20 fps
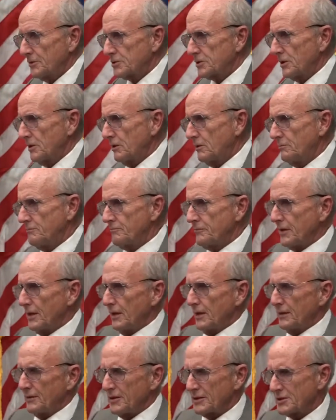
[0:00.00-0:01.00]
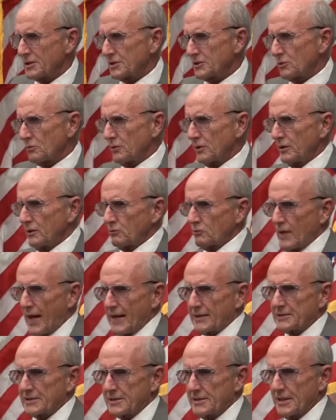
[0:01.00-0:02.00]
So this is a real
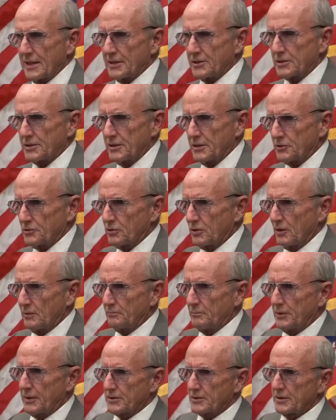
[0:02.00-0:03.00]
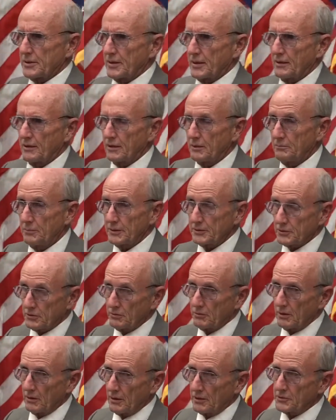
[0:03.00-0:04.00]
rat's nest that Trump has inherited, but
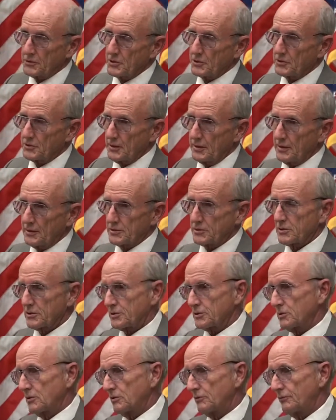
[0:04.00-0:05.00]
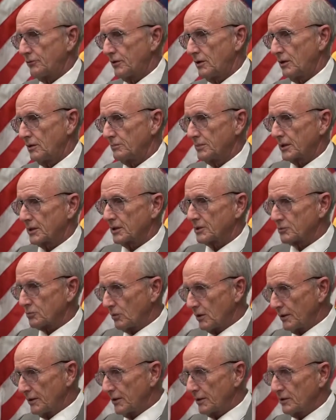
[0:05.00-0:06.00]
to a large extent it's his own fault, because
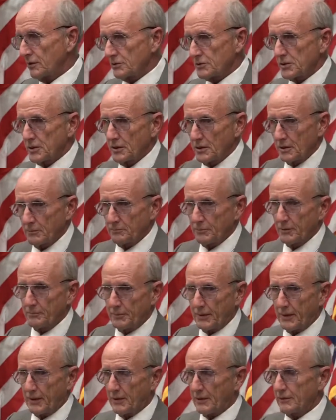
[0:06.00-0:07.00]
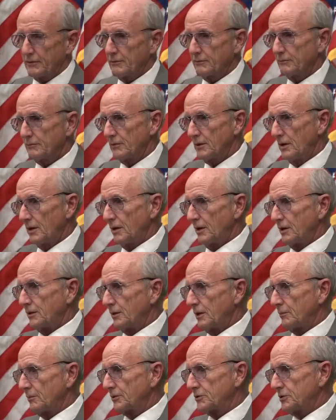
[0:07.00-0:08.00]
one, he goes in unprepared.
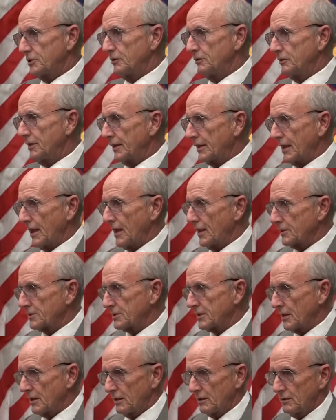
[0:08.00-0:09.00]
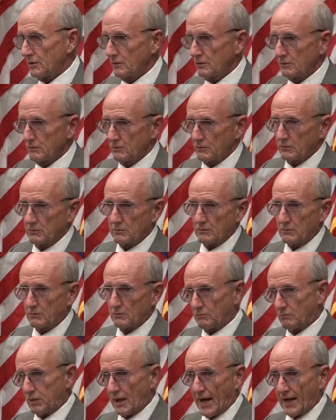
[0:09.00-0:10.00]
Number two, he can't tell
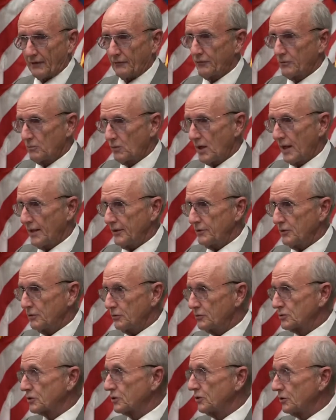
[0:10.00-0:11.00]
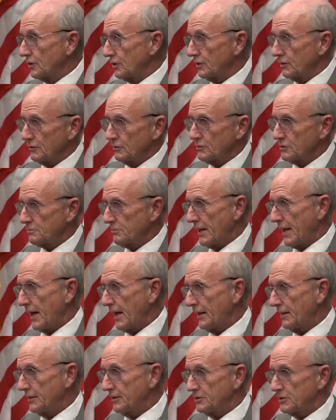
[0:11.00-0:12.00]
black from white, who's good and who's
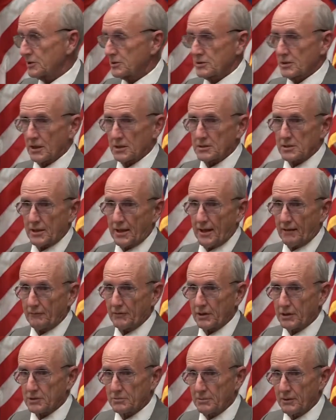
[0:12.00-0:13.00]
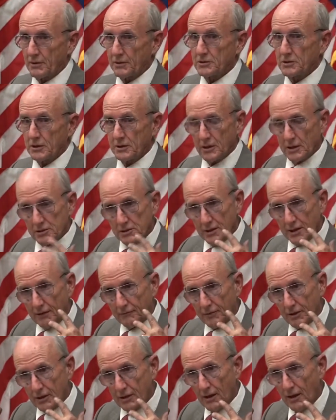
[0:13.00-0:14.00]
bad. He just doesn't have the experience. He doesn't
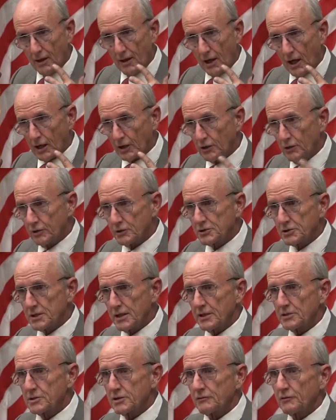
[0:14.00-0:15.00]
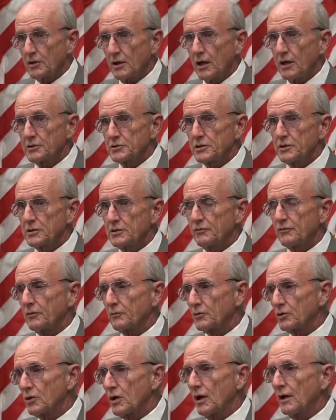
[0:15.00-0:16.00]
have a good sense of conscience
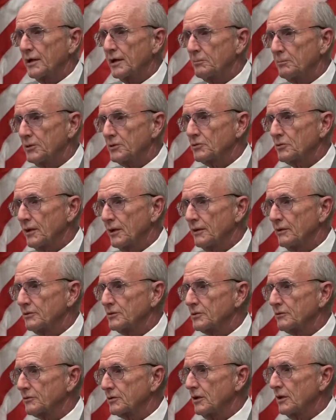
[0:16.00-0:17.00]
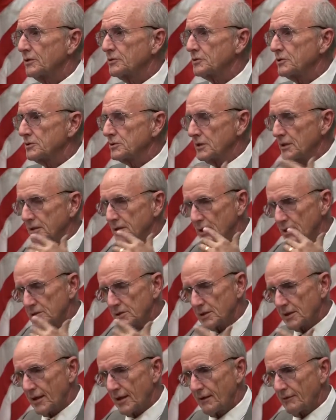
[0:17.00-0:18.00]
from chronic betrayals of conscience. He
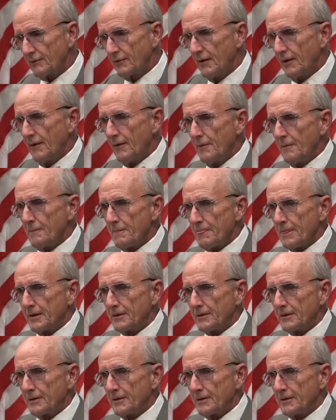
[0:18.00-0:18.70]
doesn't have